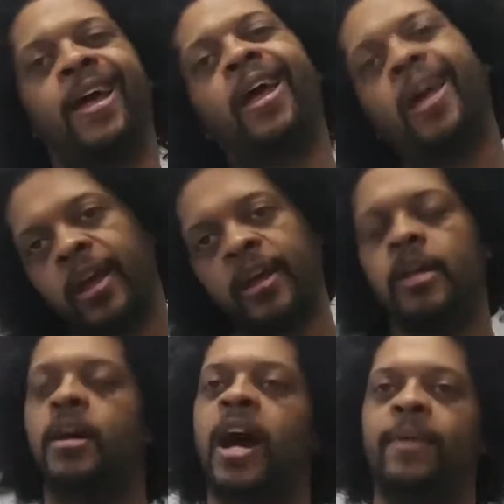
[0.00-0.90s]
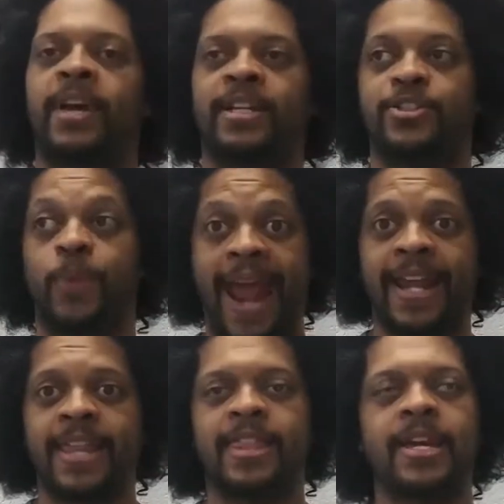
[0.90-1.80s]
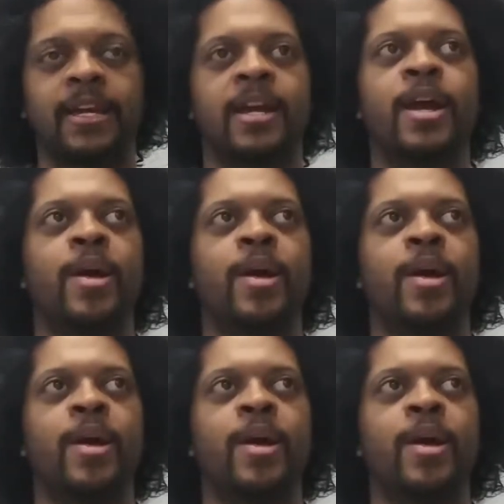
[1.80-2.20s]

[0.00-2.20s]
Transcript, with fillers: eh, I'm not going to do anything.